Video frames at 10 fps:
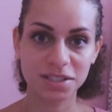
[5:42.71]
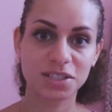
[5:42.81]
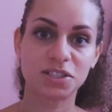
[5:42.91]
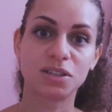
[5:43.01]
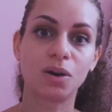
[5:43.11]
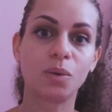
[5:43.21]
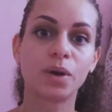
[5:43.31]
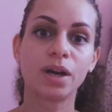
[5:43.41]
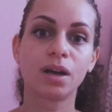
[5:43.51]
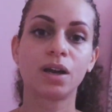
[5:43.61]
So
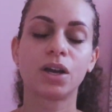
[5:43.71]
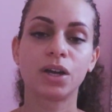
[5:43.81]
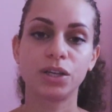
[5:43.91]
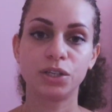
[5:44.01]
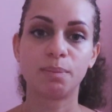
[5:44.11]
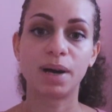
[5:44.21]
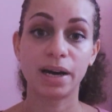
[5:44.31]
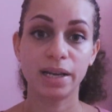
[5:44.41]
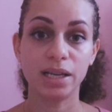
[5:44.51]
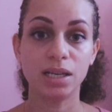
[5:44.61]
your
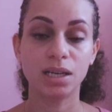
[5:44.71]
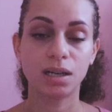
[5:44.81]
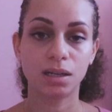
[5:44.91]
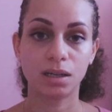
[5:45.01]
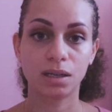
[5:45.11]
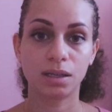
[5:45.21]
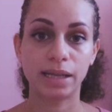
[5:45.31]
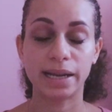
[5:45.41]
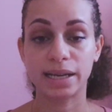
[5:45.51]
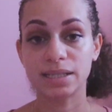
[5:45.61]
body,
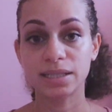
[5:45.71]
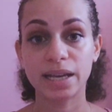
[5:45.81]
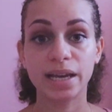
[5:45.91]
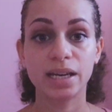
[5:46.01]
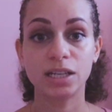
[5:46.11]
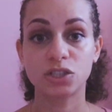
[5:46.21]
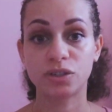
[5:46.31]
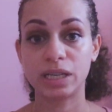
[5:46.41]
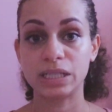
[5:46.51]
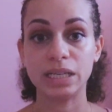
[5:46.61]
like I said, is
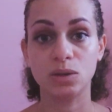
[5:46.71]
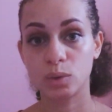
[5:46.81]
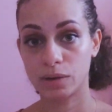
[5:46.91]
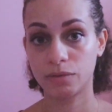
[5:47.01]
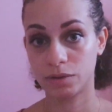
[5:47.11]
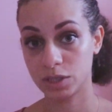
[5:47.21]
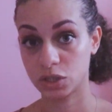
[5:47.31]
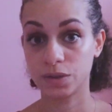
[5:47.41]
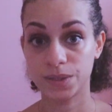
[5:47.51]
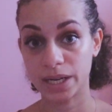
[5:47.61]
trying to eat whatever
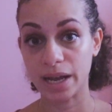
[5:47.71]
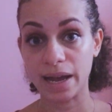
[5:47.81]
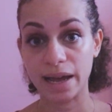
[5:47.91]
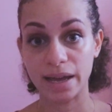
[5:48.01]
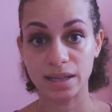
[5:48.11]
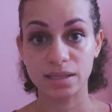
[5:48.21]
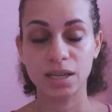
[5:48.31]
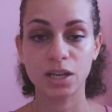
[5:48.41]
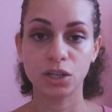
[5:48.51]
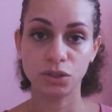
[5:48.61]
reserves it has.
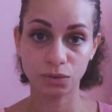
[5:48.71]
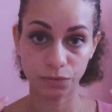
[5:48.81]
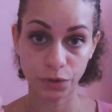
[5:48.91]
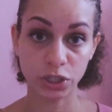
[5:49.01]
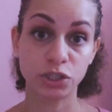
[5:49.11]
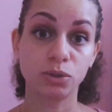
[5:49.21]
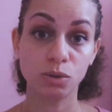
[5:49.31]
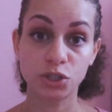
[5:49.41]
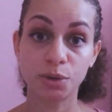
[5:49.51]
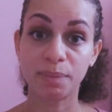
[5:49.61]
First, you'll
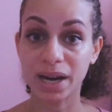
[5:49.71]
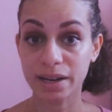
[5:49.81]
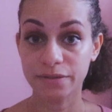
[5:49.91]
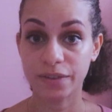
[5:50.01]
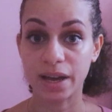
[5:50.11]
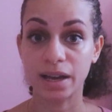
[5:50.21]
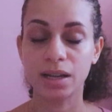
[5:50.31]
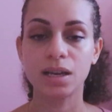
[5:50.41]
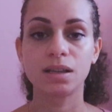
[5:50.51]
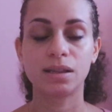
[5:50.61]
lose your body fat.
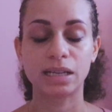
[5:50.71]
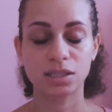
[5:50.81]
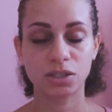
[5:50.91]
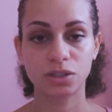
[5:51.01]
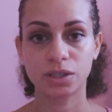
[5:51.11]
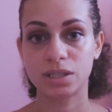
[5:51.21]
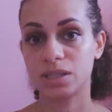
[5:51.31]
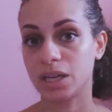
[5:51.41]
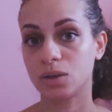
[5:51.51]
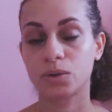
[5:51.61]
That's gonna
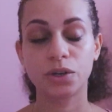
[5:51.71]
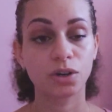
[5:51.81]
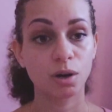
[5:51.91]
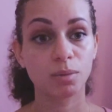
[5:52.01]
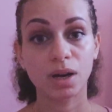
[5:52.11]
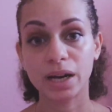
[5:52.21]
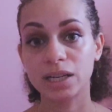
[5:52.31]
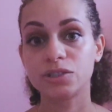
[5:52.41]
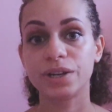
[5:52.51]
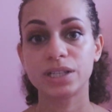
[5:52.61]
contain all your
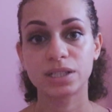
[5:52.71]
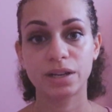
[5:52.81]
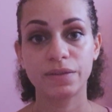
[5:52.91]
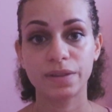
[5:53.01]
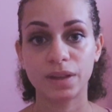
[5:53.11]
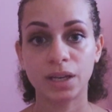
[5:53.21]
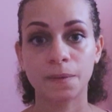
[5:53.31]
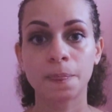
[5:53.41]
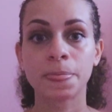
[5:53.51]
carbohydrates and everything.